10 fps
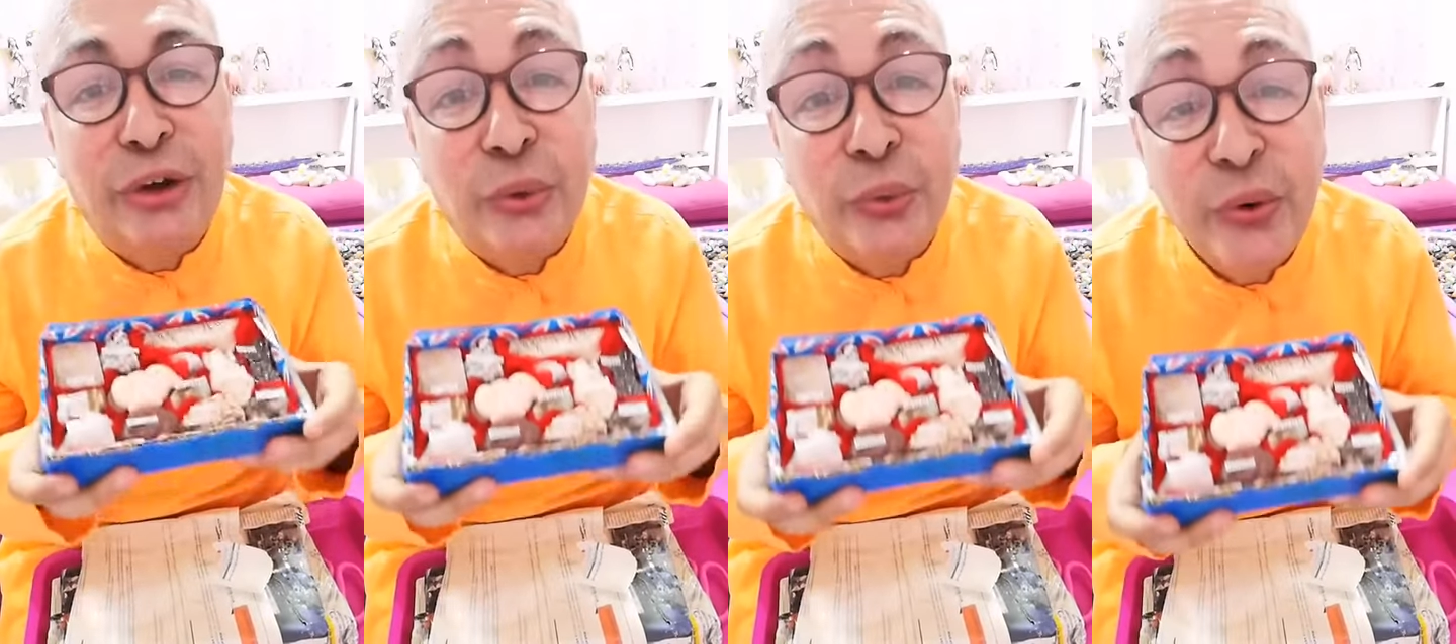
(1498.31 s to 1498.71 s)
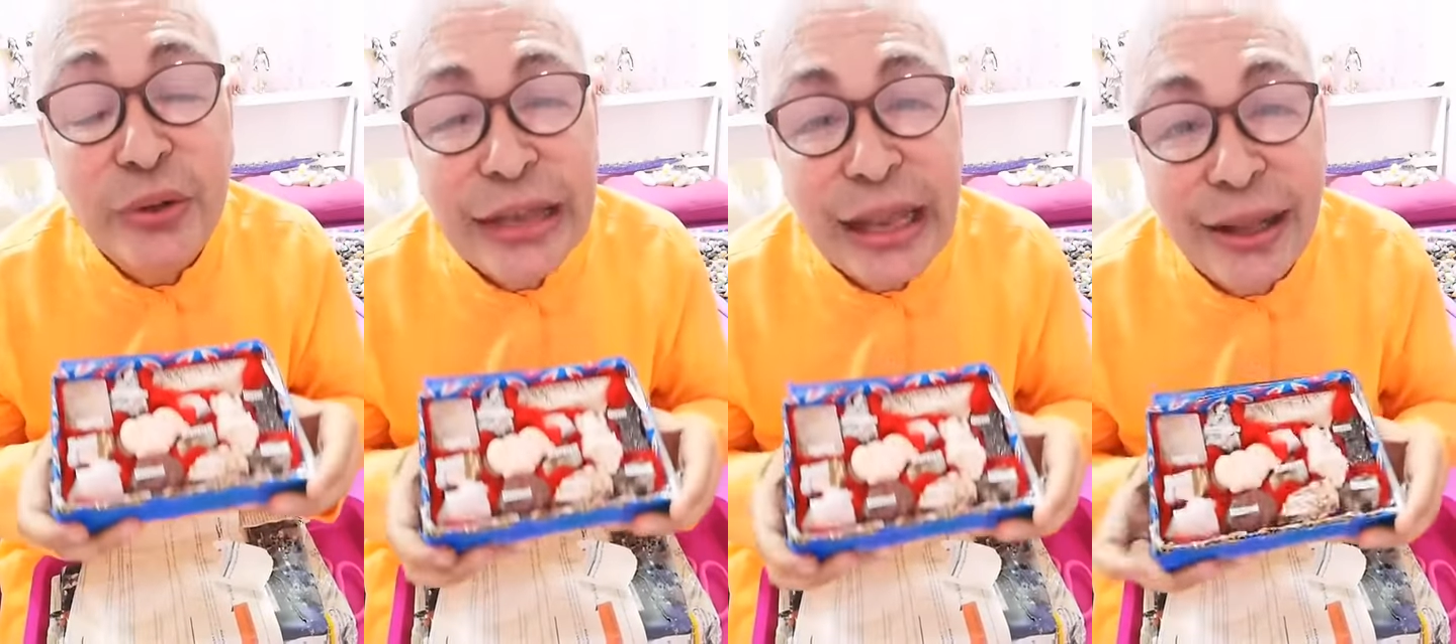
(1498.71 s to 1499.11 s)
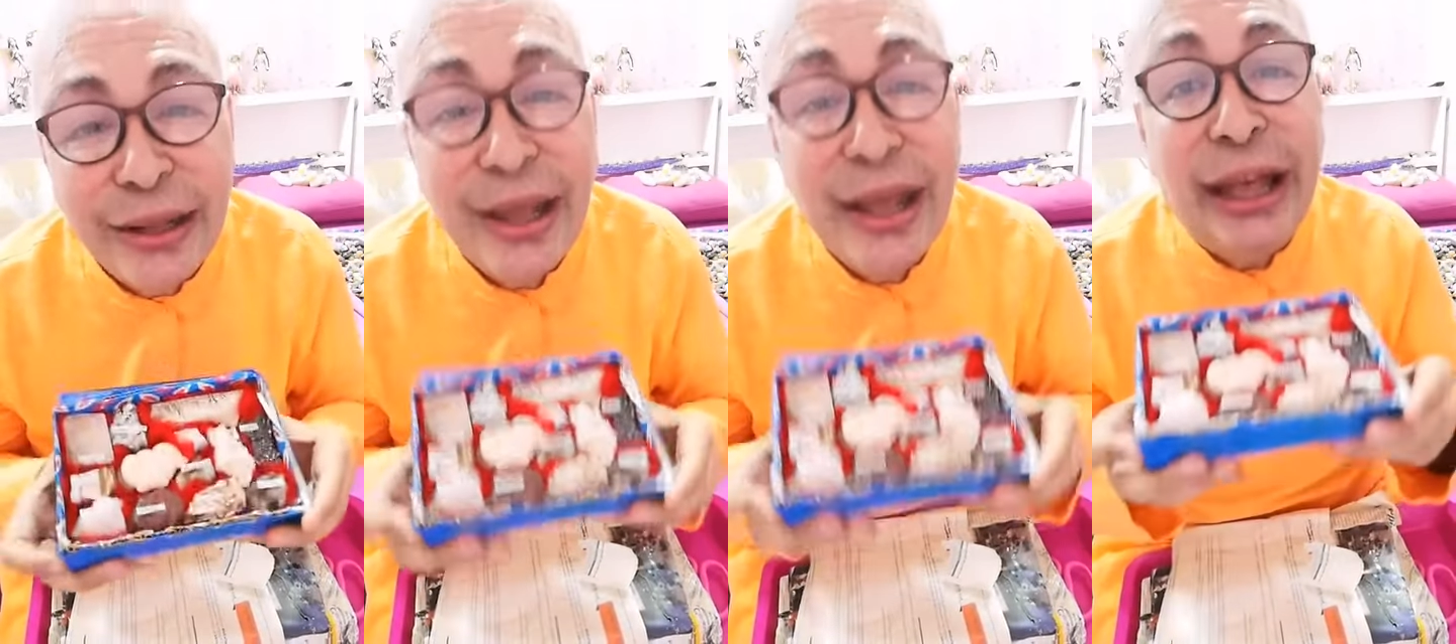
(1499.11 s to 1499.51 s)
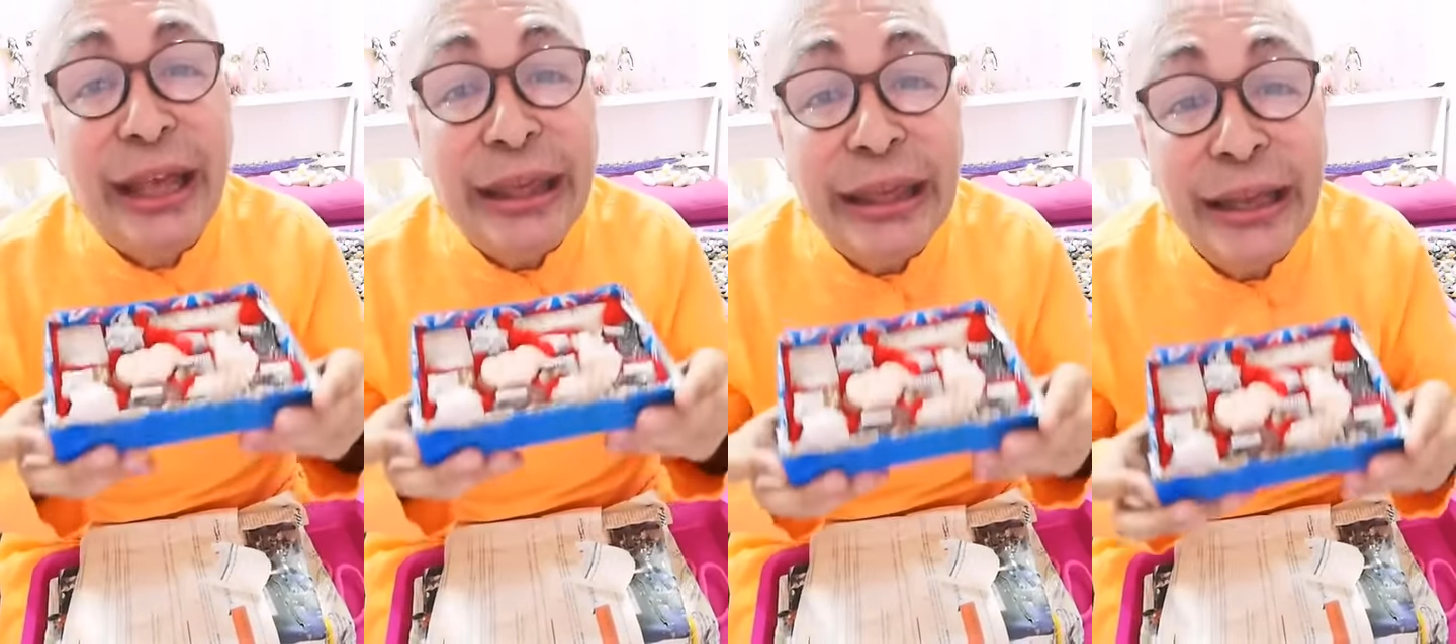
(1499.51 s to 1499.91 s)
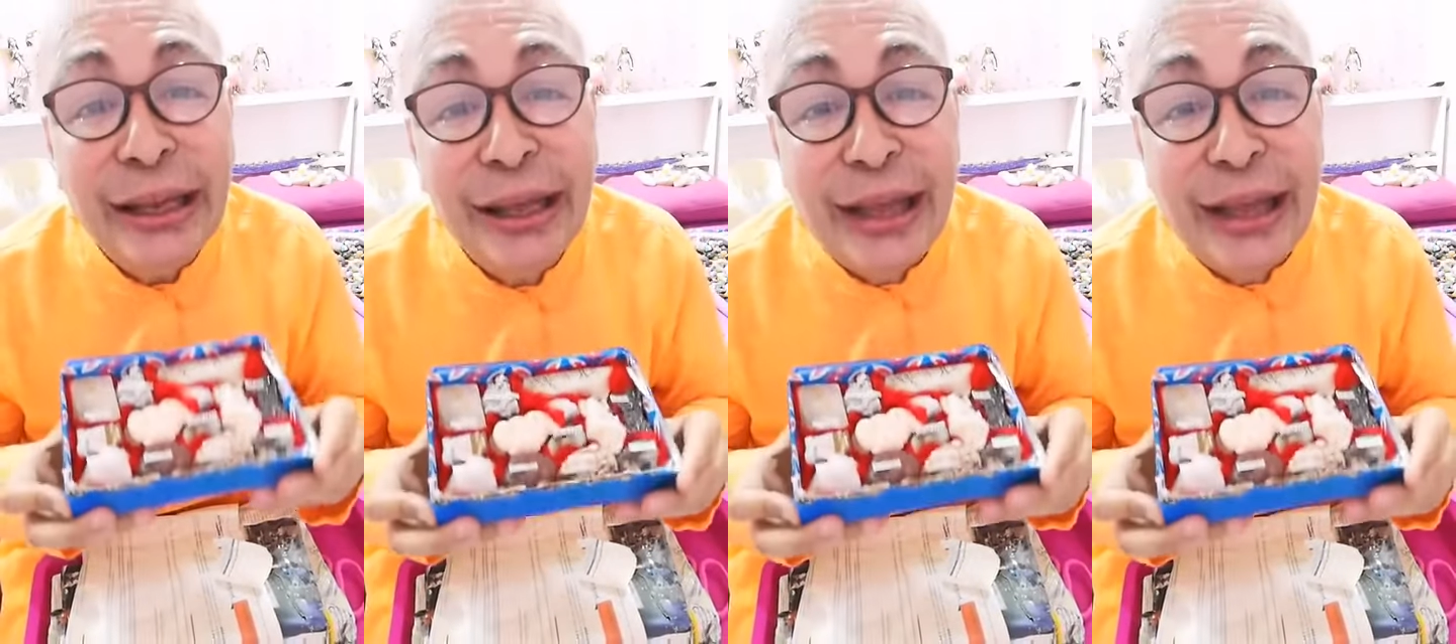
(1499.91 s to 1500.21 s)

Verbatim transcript: rooting, healing